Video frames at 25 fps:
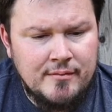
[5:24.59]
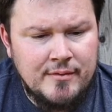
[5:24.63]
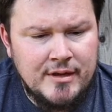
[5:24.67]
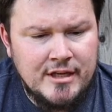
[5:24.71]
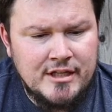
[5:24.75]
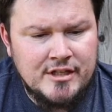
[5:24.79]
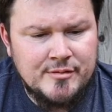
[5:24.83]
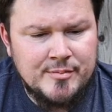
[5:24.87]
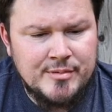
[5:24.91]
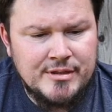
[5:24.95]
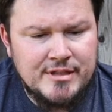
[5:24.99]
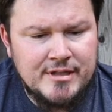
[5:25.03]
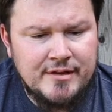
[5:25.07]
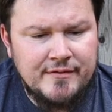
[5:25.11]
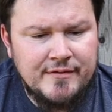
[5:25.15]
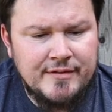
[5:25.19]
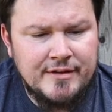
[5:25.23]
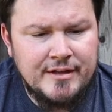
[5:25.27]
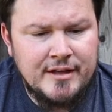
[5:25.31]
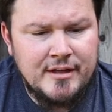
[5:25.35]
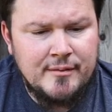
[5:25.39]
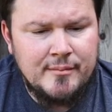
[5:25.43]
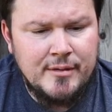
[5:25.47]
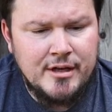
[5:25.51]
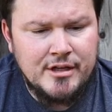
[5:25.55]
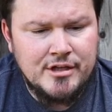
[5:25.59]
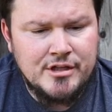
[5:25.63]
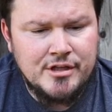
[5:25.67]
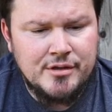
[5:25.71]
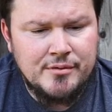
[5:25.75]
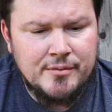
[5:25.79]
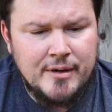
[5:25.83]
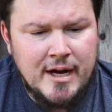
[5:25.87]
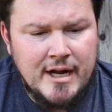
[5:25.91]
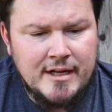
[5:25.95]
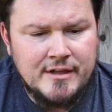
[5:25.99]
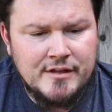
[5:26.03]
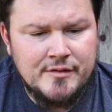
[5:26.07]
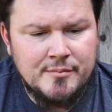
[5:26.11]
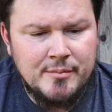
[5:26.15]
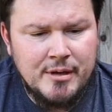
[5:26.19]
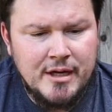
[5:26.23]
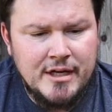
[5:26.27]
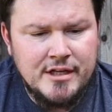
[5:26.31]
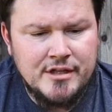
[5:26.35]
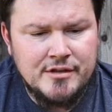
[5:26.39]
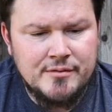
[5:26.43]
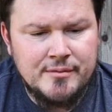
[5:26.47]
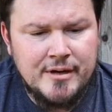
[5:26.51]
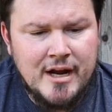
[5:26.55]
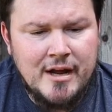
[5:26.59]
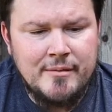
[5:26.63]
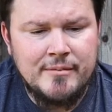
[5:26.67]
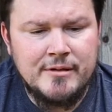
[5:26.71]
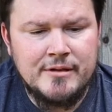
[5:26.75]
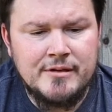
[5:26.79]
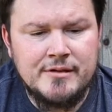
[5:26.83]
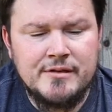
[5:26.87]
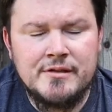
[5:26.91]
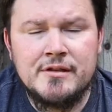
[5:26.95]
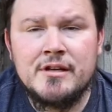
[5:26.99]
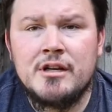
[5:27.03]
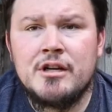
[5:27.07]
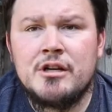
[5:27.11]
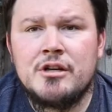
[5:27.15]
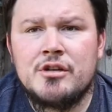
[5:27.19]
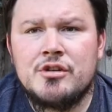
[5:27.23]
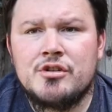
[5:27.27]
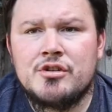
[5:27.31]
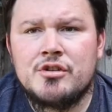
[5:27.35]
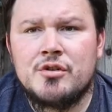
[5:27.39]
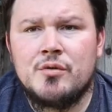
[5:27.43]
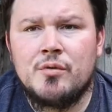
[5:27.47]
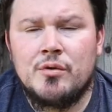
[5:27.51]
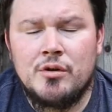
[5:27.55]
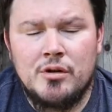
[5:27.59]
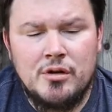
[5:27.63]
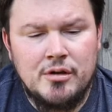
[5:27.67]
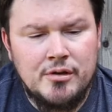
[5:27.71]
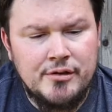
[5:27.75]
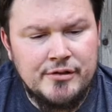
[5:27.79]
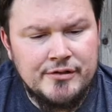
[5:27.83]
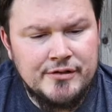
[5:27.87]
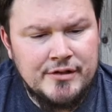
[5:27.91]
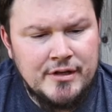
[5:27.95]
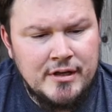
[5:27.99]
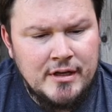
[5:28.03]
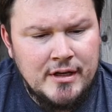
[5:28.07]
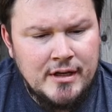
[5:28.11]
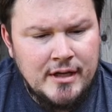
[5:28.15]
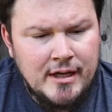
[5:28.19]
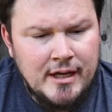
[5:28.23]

they specifically mention rats, mice, rabbits, squirrels,